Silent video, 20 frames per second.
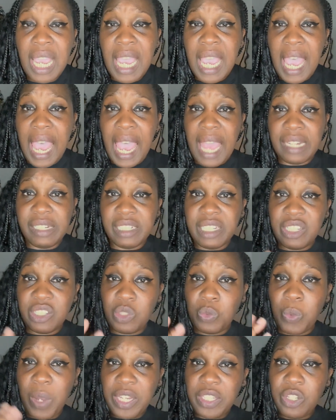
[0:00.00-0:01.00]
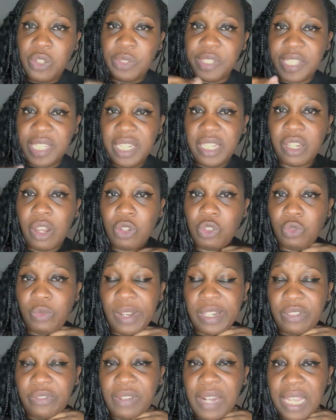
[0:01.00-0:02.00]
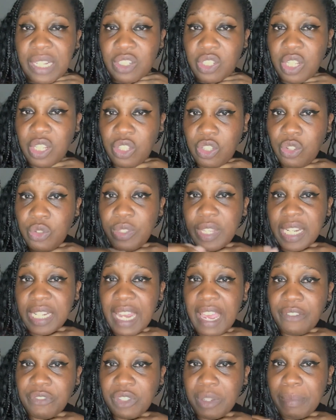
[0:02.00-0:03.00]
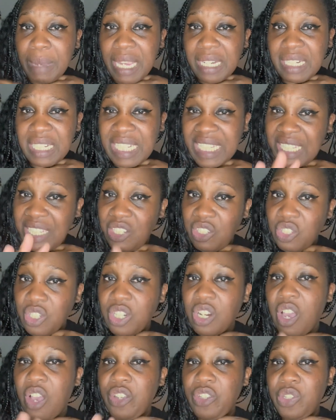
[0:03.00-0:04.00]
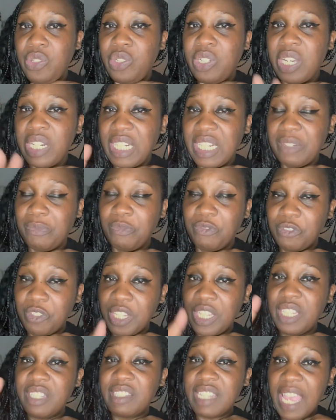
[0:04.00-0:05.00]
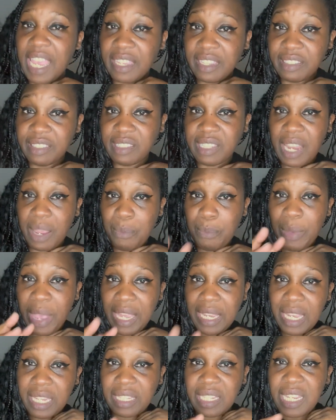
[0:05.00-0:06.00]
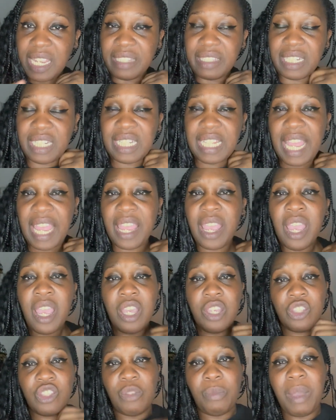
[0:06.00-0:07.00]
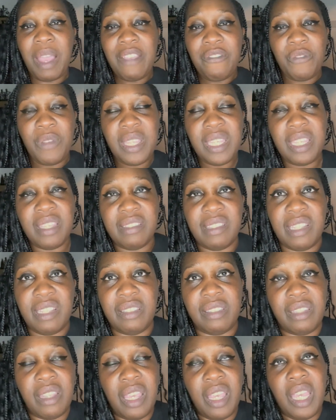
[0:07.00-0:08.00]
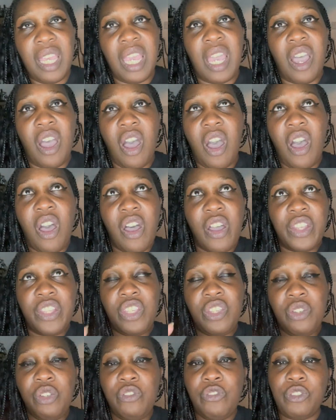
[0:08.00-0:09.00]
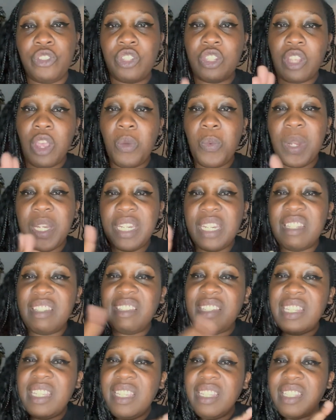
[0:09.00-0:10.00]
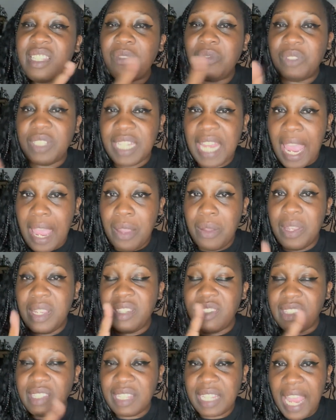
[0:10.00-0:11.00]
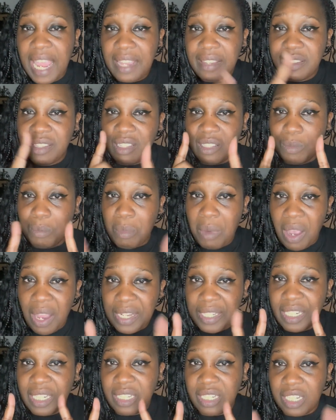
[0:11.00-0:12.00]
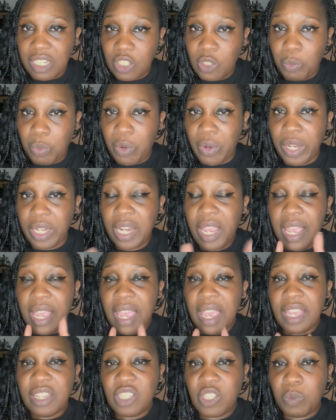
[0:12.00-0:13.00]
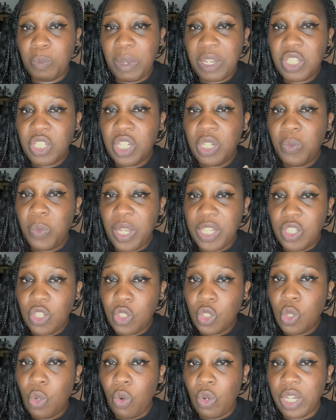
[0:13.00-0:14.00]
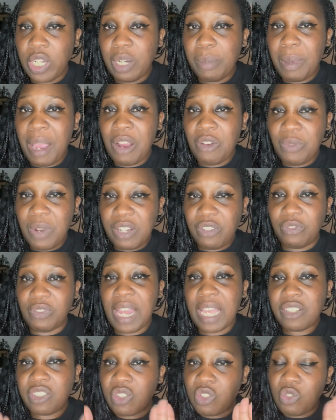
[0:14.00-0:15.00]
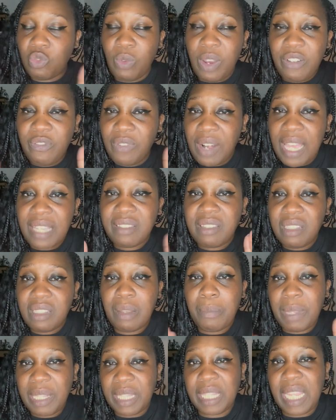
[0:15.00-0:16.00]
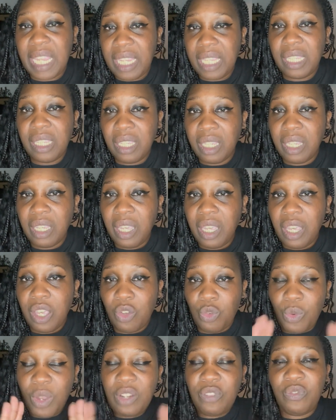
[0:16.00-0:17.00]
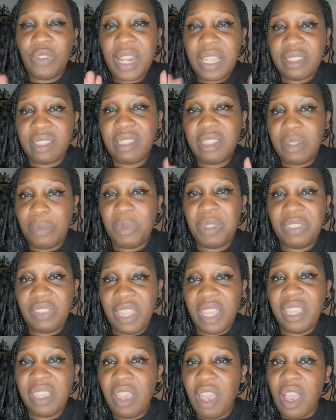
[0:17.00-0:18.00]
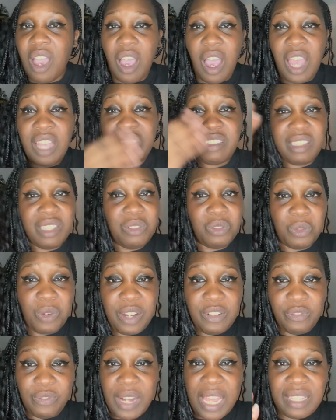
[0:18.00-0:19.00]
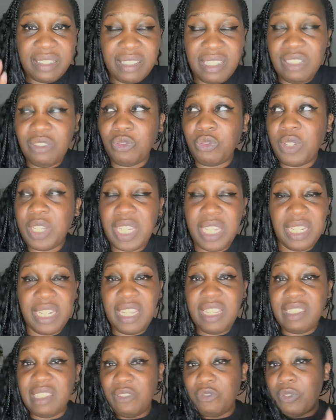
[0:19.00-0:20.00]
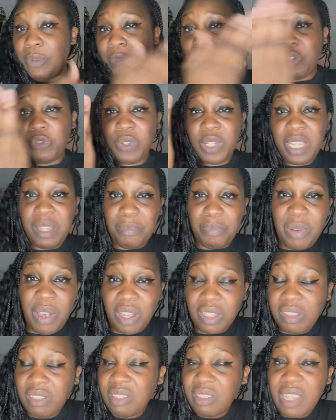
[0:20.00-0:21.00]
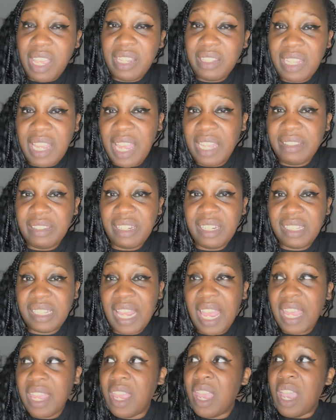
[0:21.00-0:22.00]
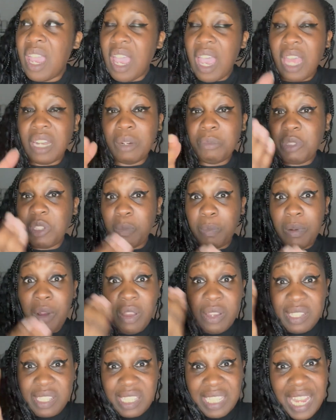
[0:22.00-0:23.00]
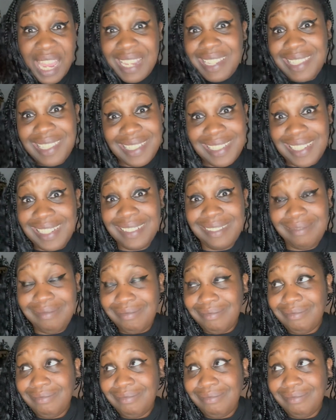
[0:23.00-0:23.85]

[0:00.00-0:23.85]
And it's when you see those red flags that you then have to make the decision, are you going to freaking take a step back at the end of the day? So my thing is are you sowing the seeds of doubt in Stacey's mind at this point, especially when you're talking about red flags? Because red flags is a big thing. Red flags is a big thing. I seen red flags in freaking Izzy from the freaking pods at the end of the day. And I'm surprised Stacey didn't.